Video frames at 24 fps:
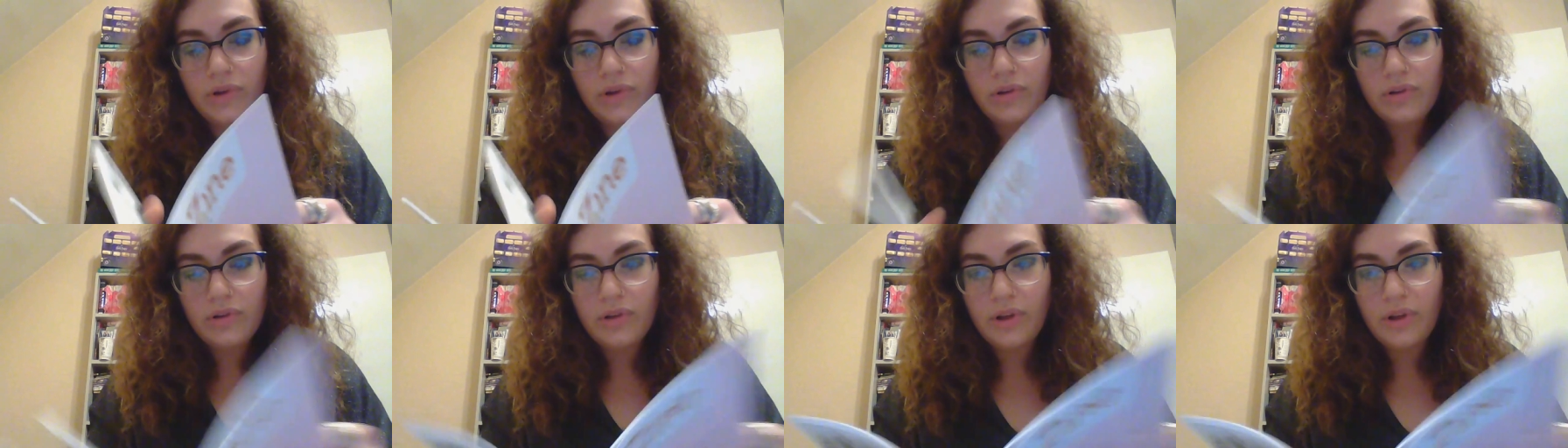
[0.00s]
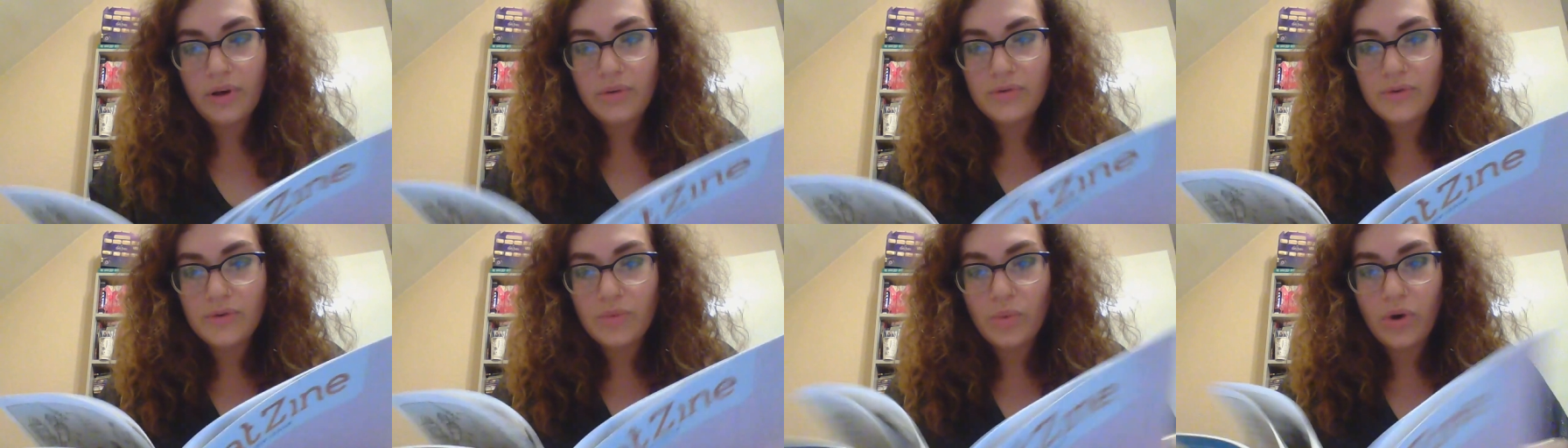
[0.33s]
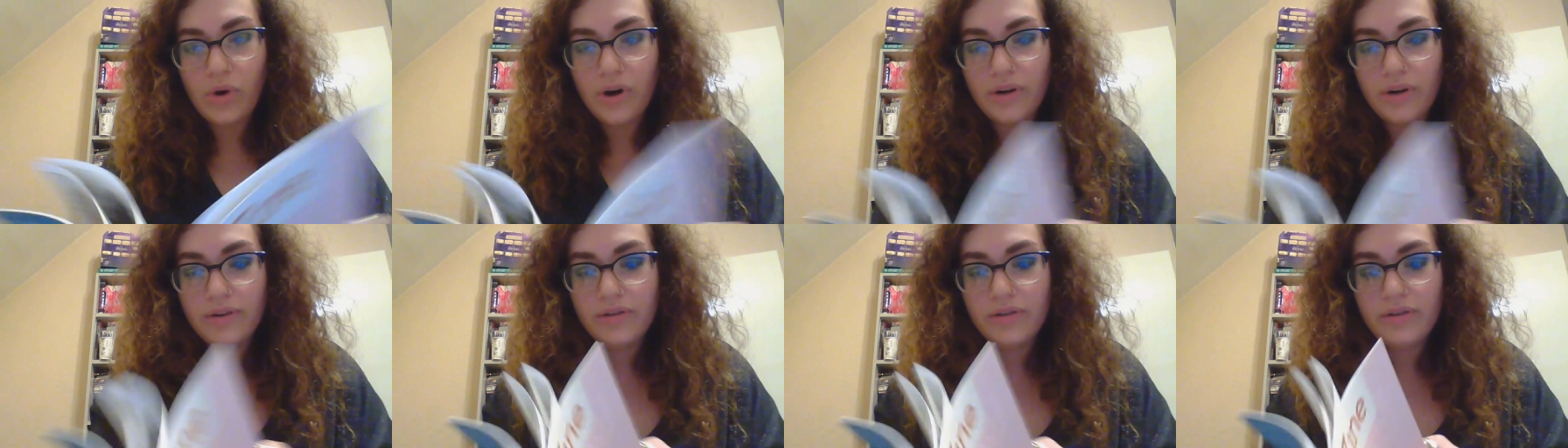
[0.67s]
There was
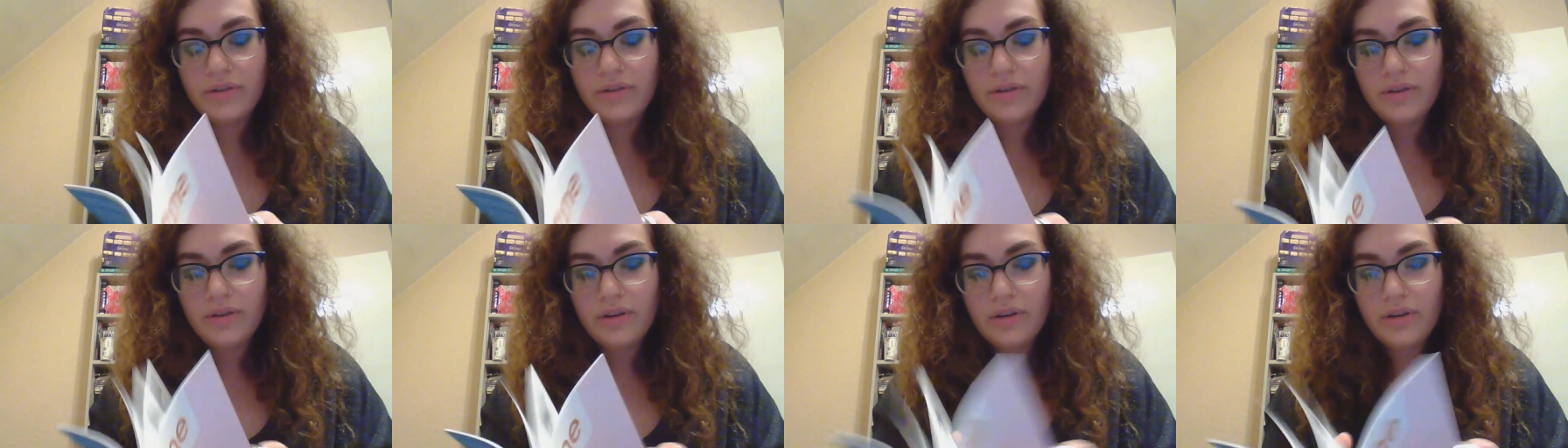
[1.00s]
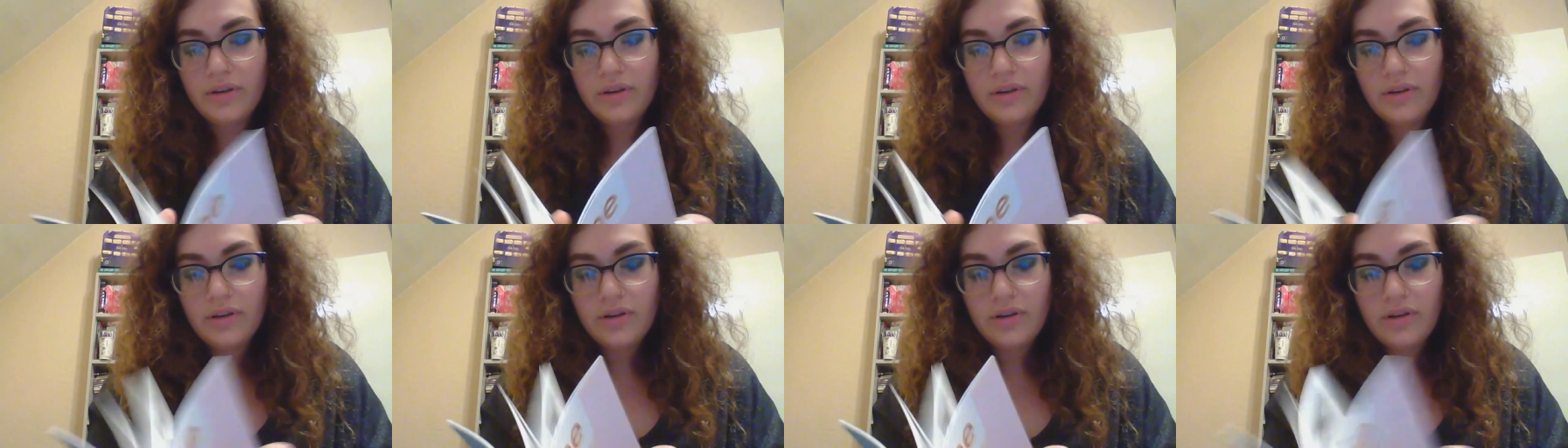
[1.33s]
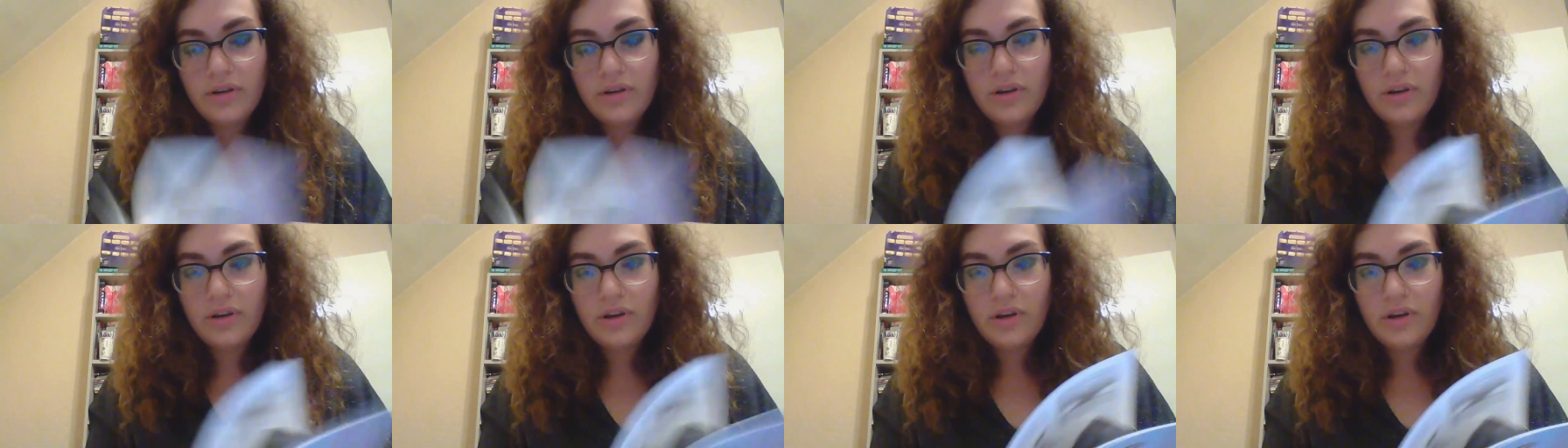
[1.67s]
one
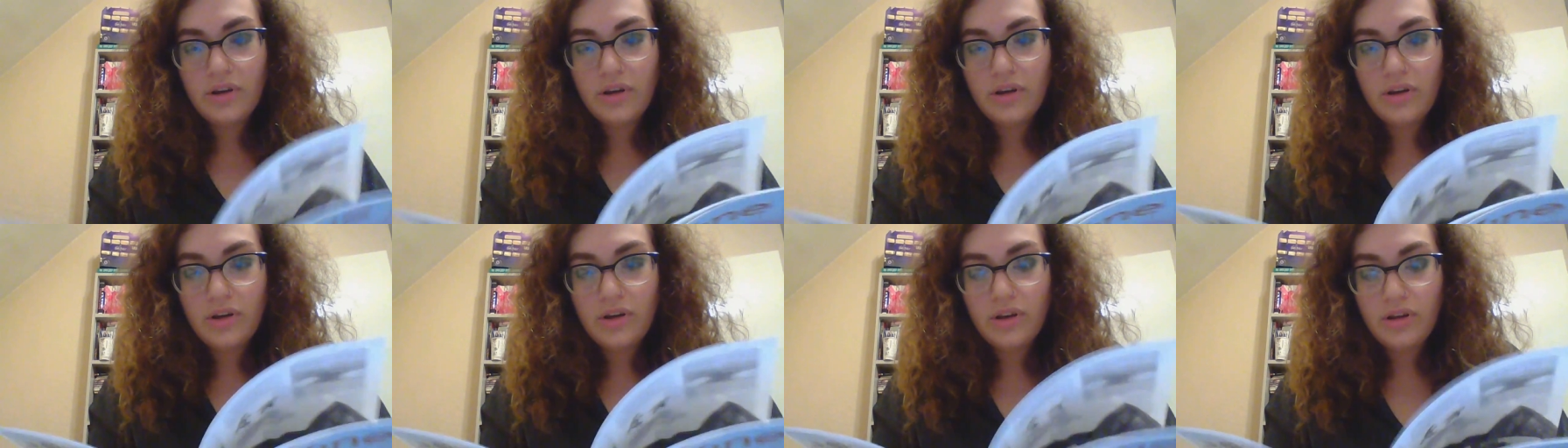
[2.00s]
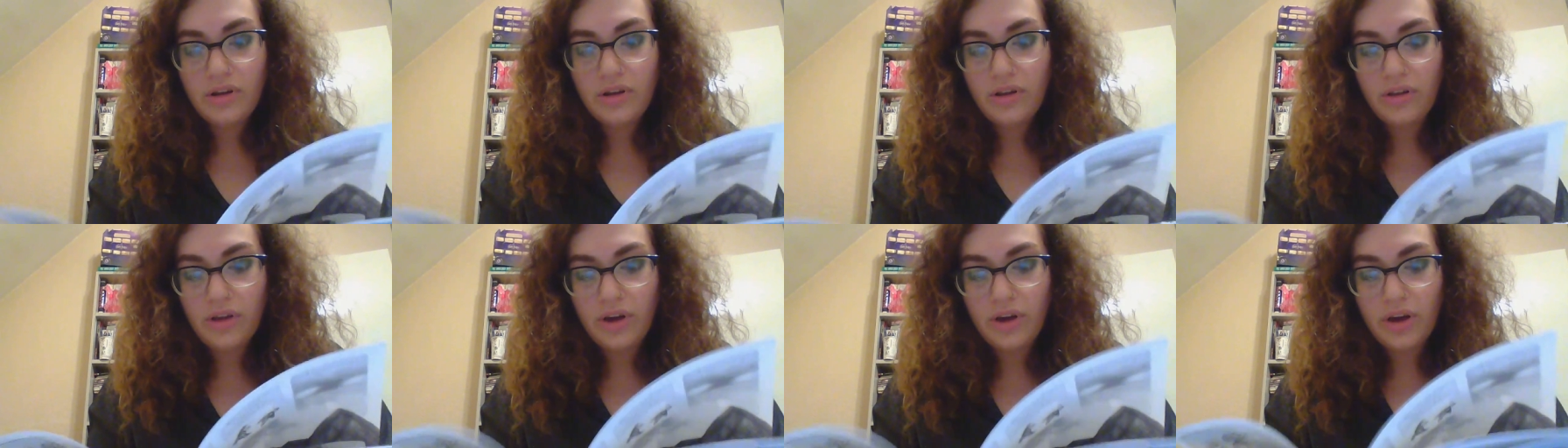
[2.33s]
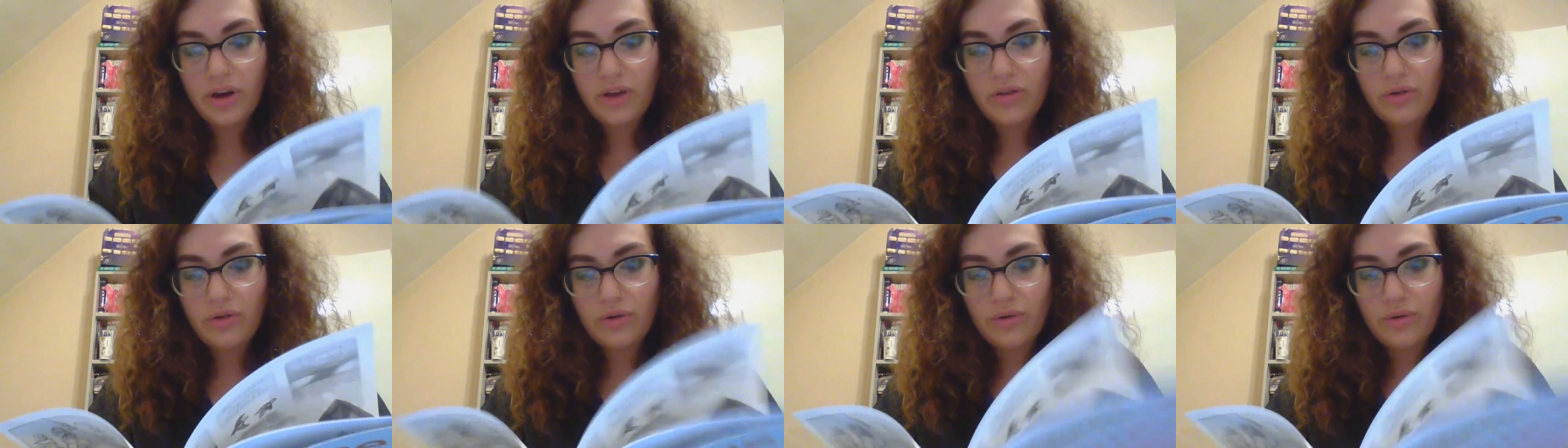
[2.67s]
that
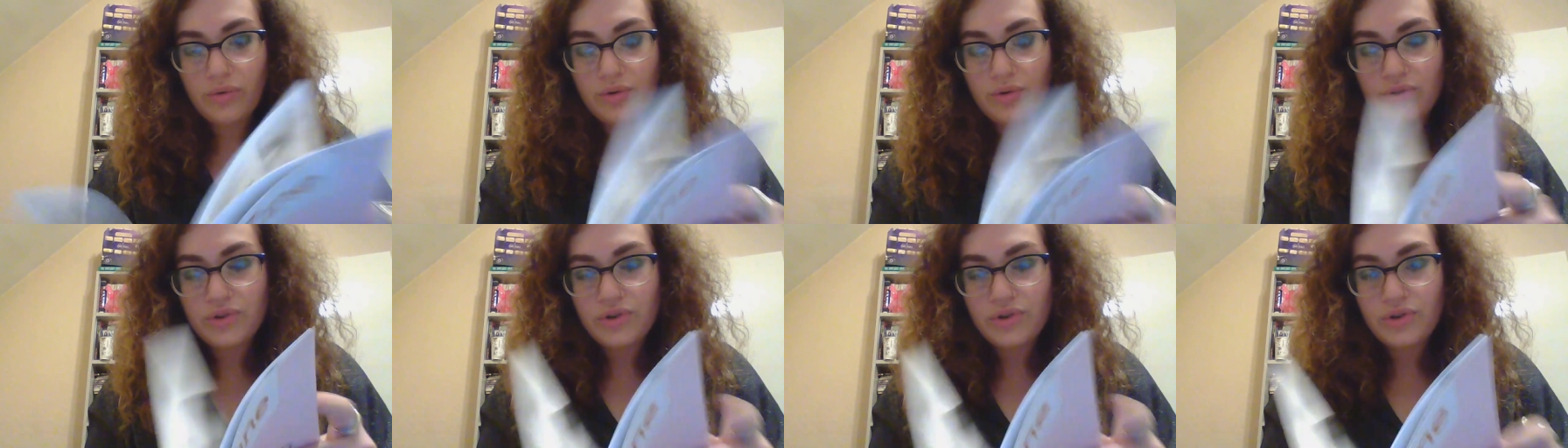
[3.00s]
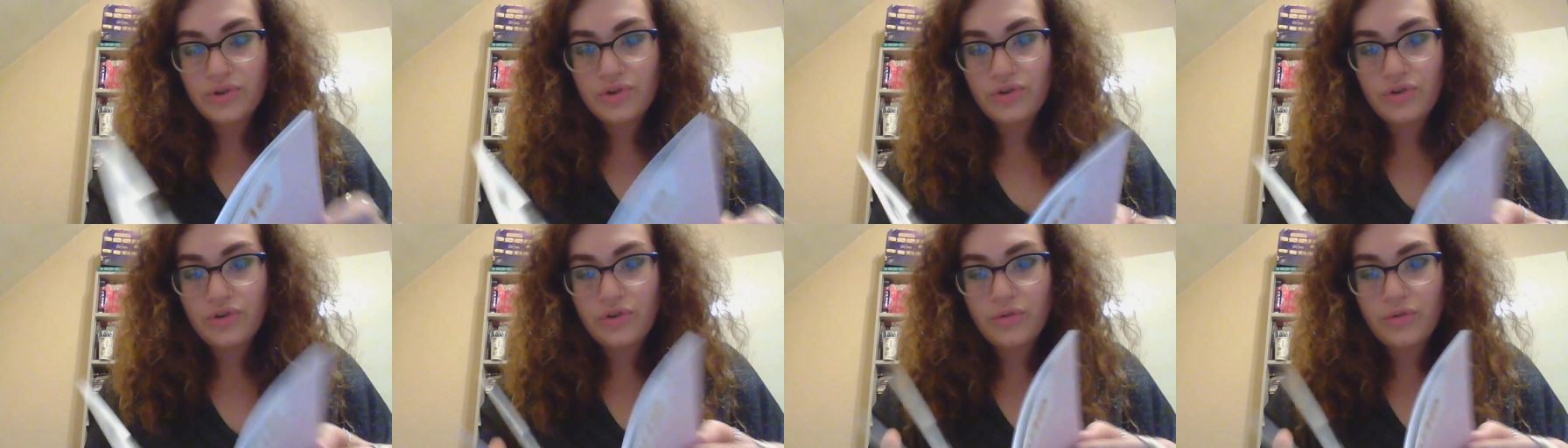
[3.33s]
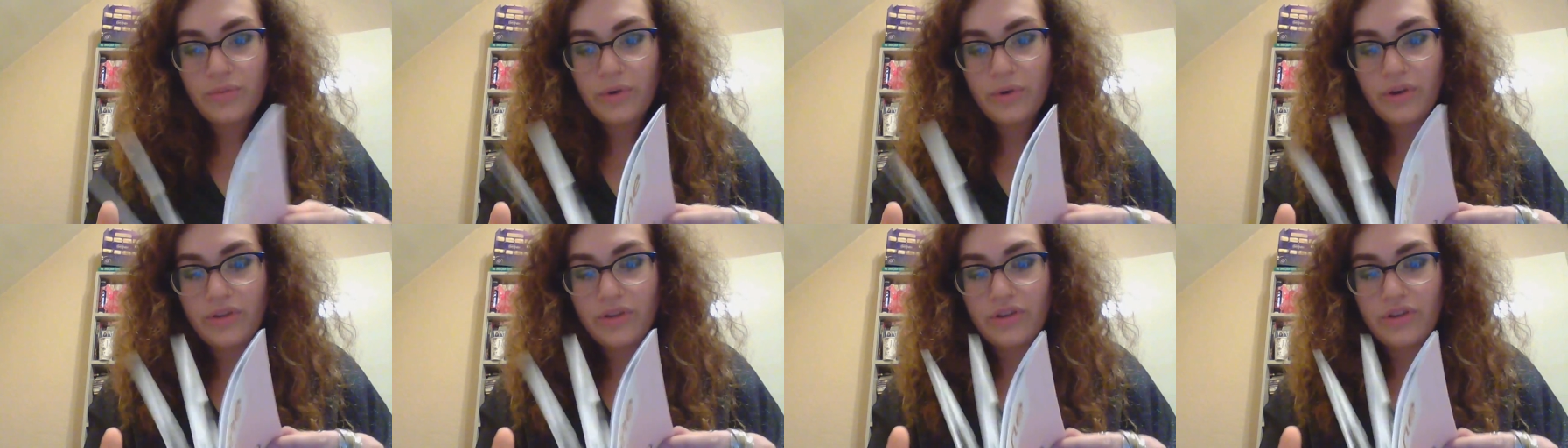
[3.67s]
I thought was super.